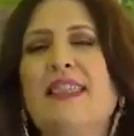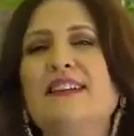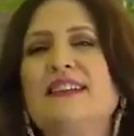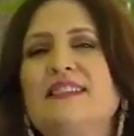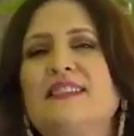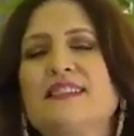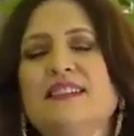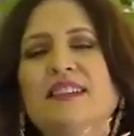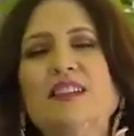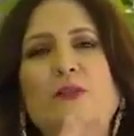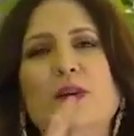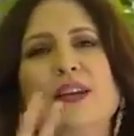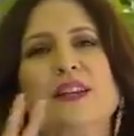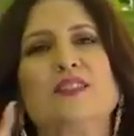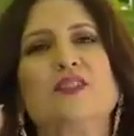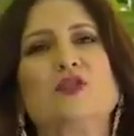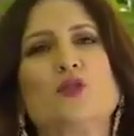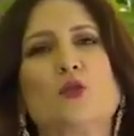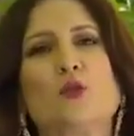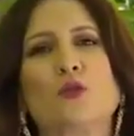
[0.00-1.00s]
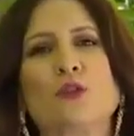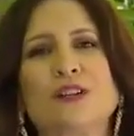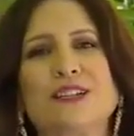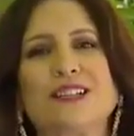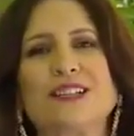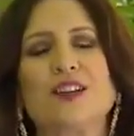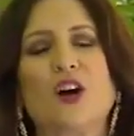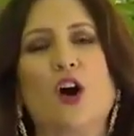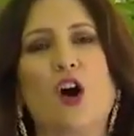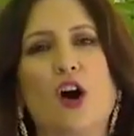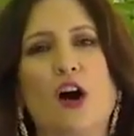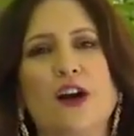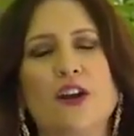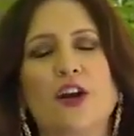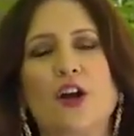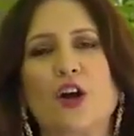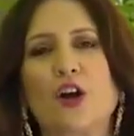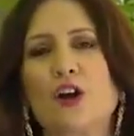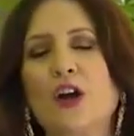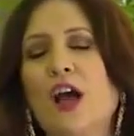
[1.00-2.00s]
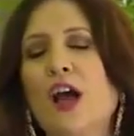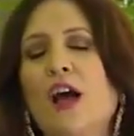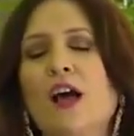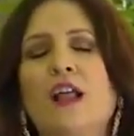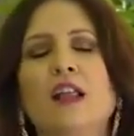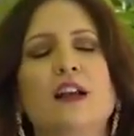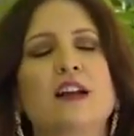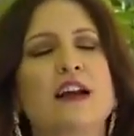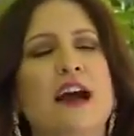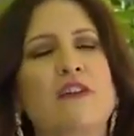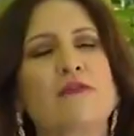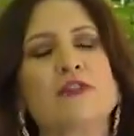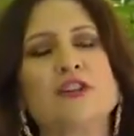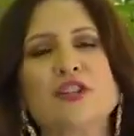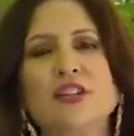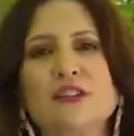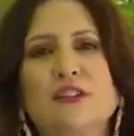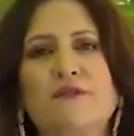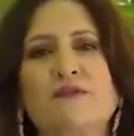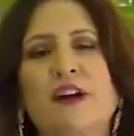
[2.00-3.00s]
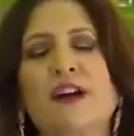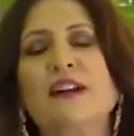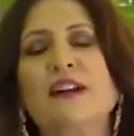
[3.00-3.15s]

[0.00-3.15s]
The silhouette is gorgeous on her coverage in the